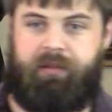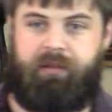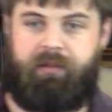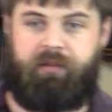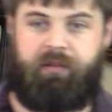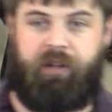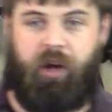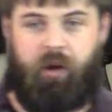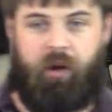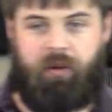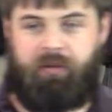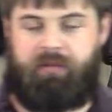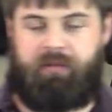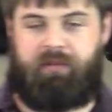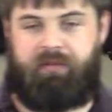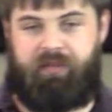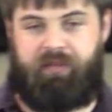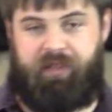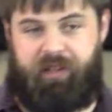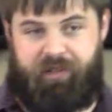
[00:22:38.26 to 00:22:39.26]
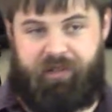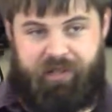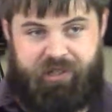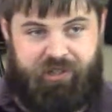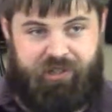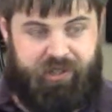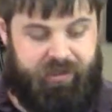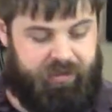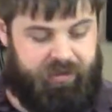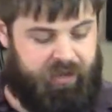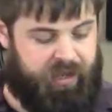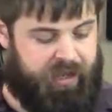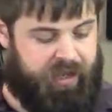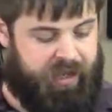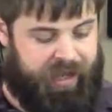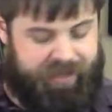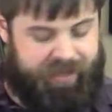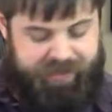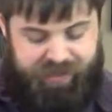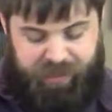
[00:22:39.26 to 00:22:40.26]
No, for the Christian,
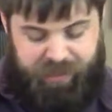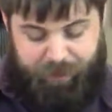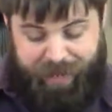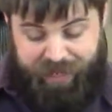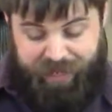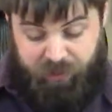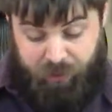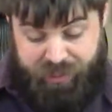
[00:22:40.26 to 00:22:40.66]
it's a command.